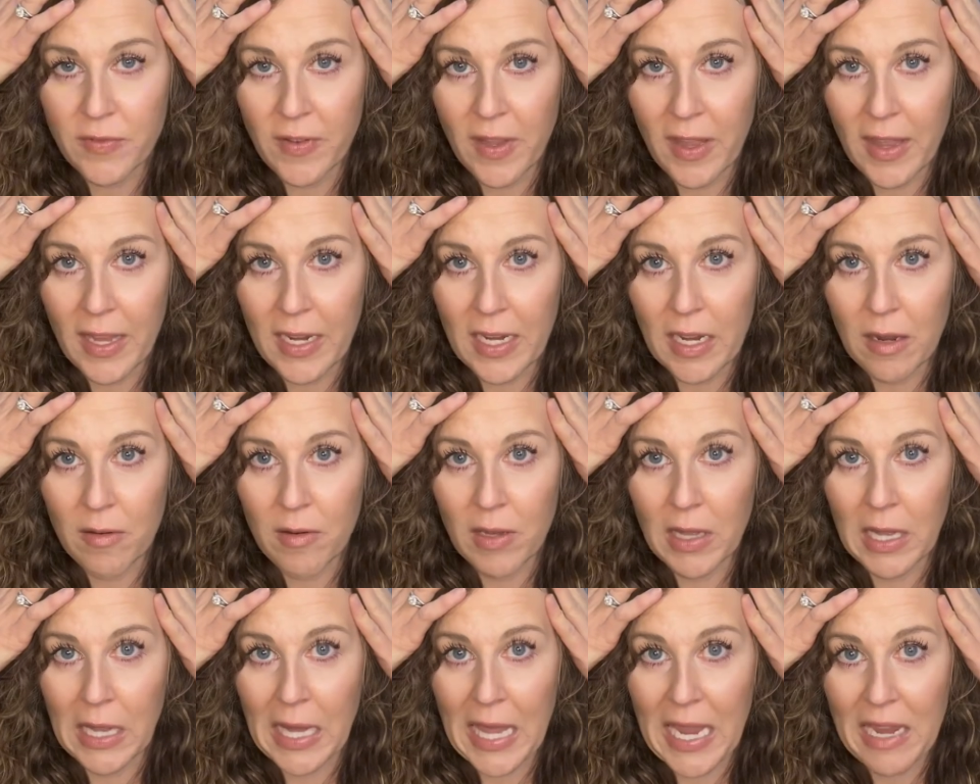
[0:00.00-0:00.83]
felt like it
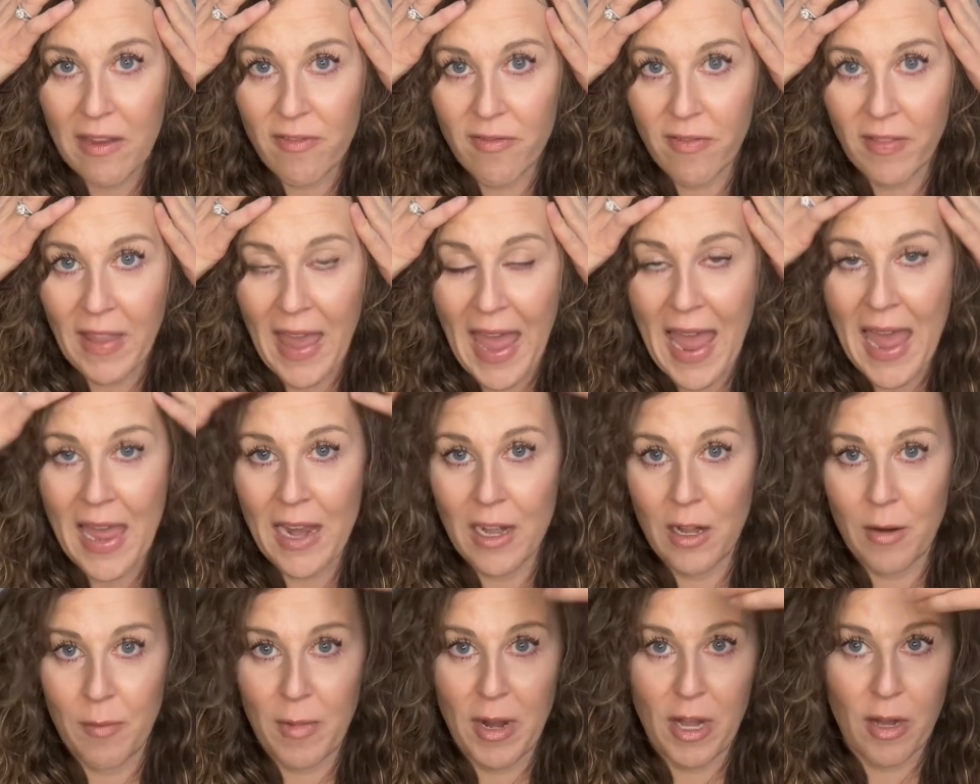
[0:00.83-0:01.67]
would lay
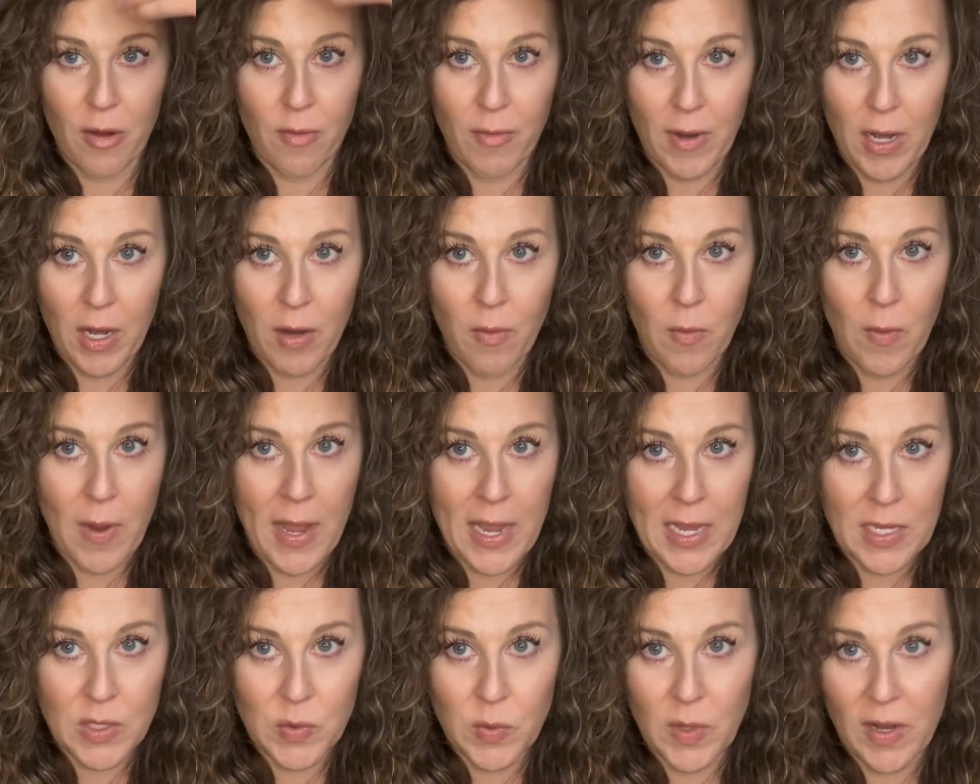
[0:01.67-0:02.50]
flat no matter where it
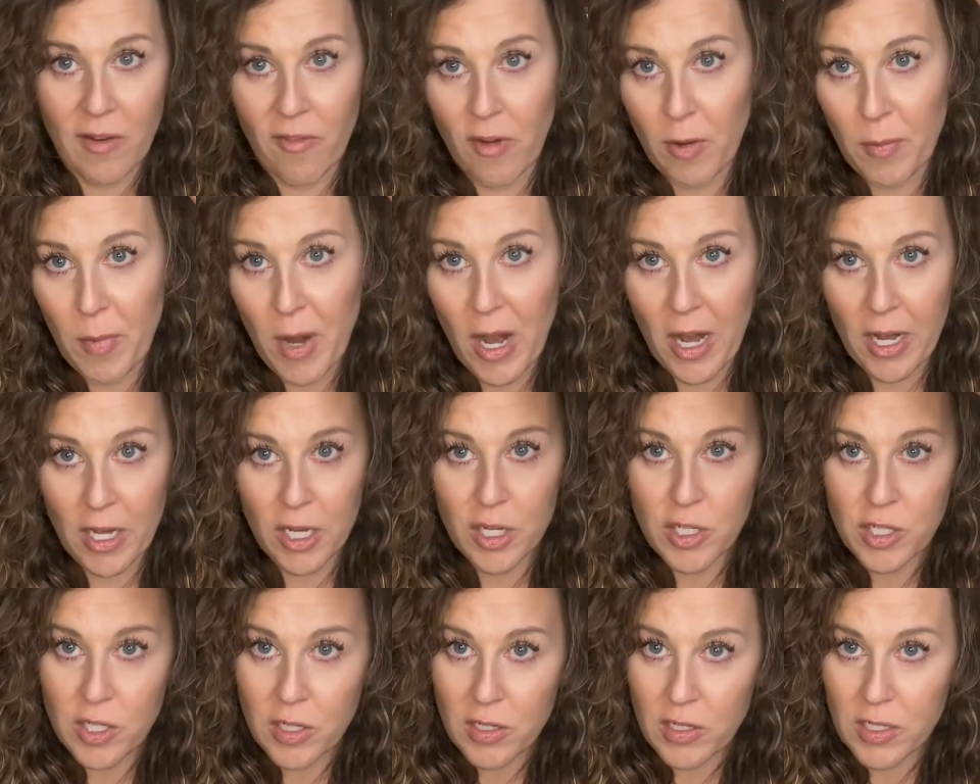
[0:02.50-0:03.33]
was, whatever part.
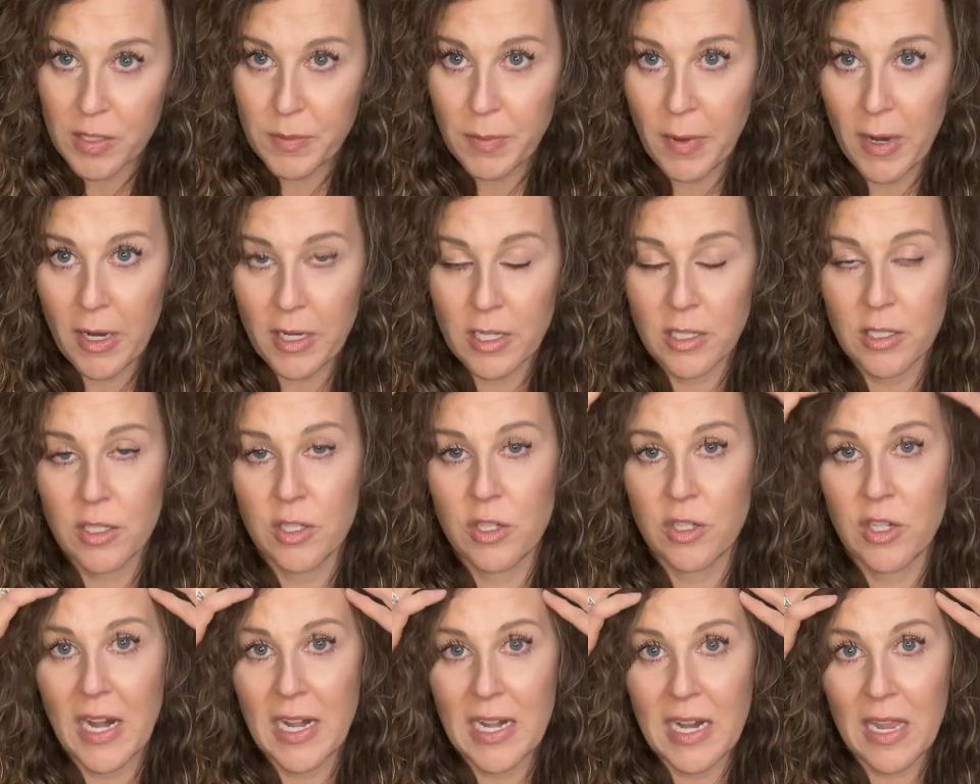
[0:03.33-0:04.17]
Usually it was part
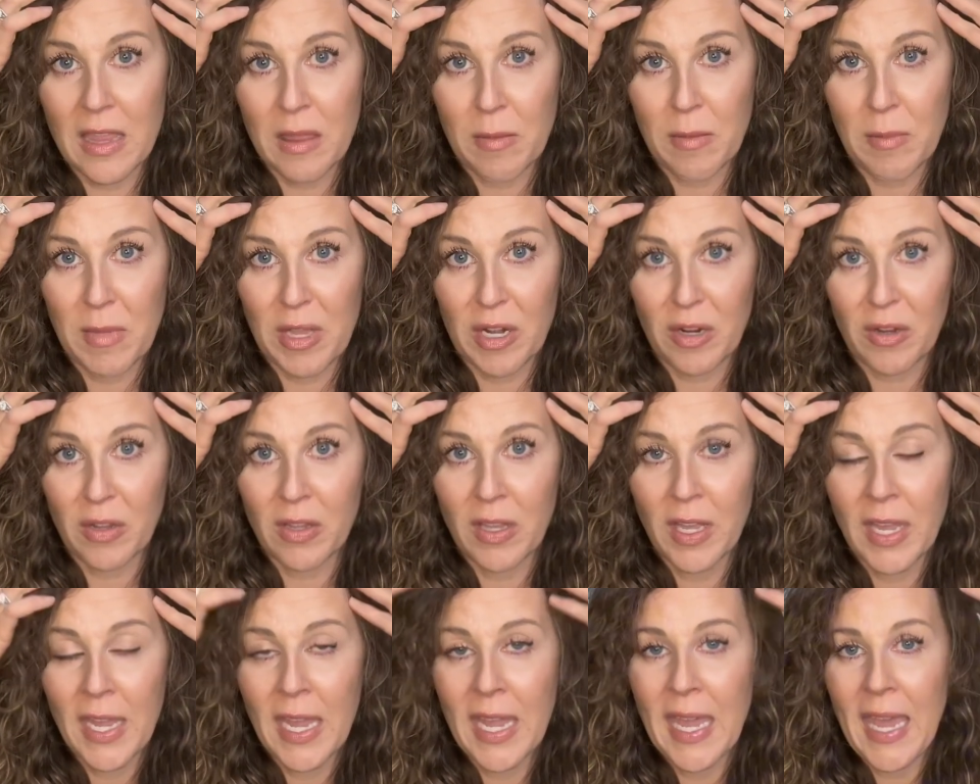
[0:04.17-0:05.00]
straight down the middle.